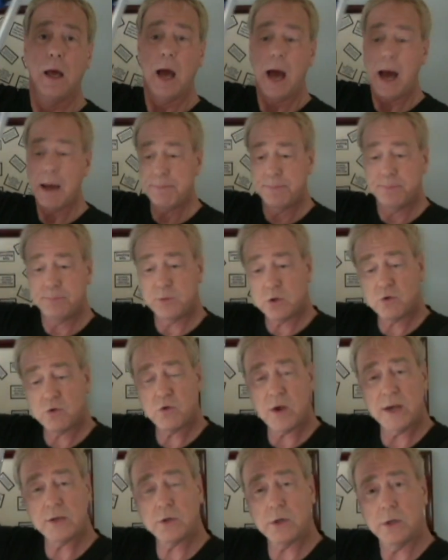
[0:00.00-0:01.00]
I
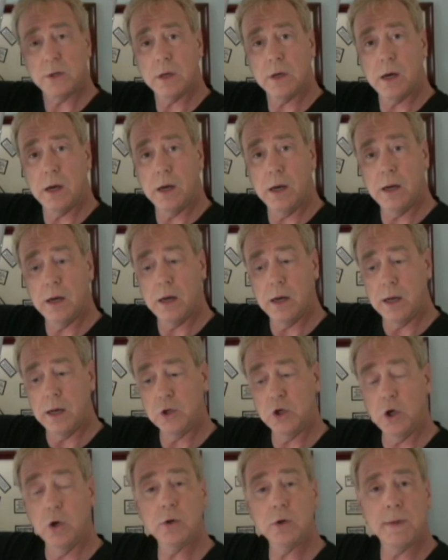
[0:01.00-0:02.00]
stretch a, a,
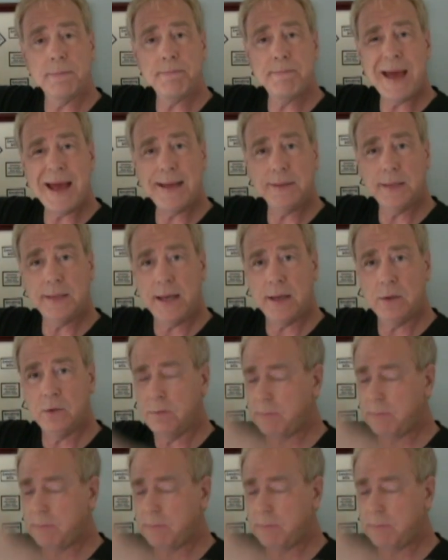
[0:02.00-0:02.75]
a, yoga mat down